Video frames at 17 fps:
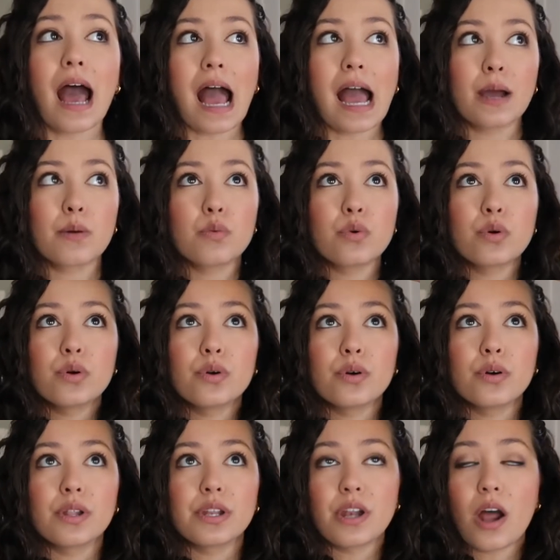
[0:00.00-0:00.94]
I
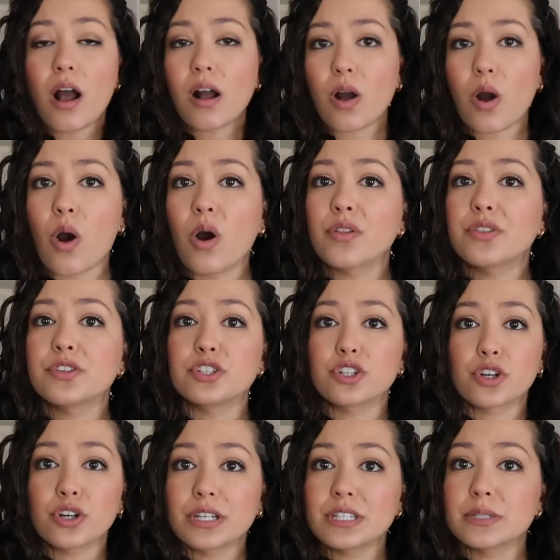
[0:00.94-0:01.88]
will knock all the
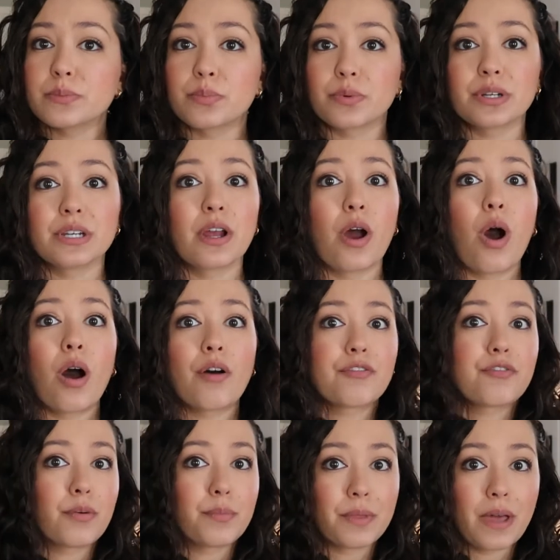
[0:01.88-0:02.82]
dirt and debris
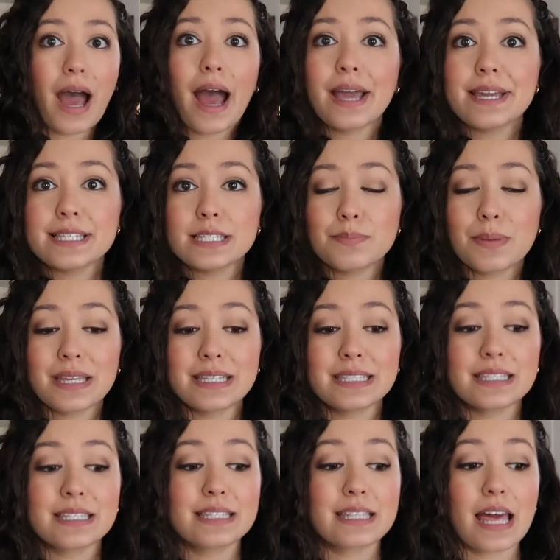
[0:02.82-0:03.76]
off from the high
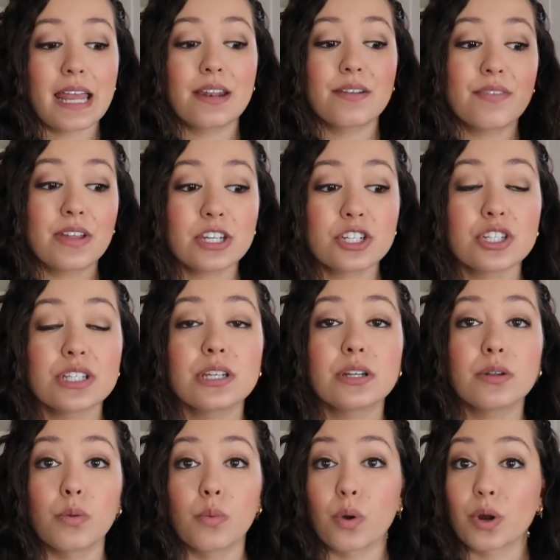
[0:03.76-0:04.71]
spaces and eventually
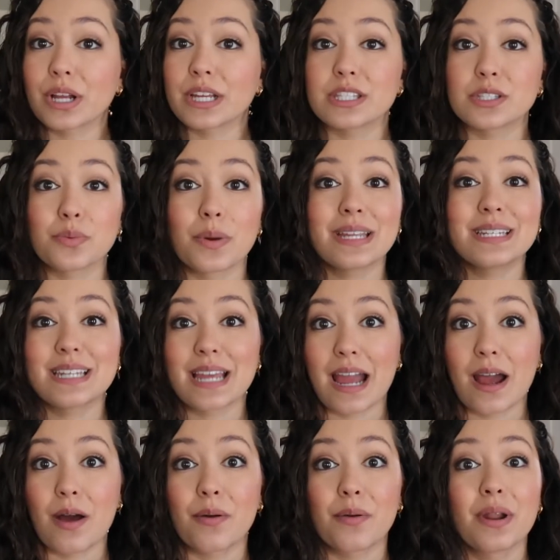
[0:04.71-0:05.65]
it'll work its way
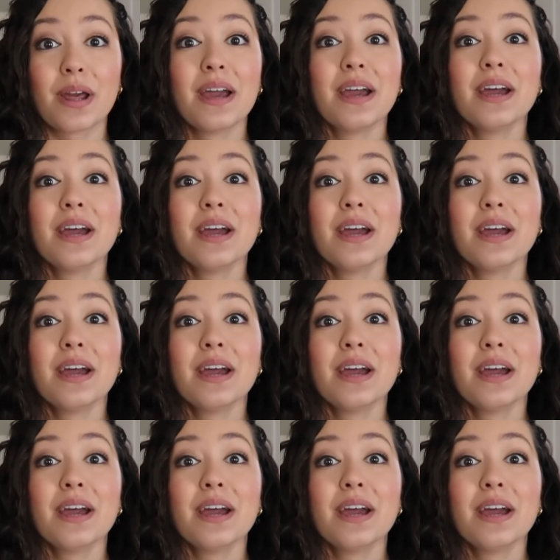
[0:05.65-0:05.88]
down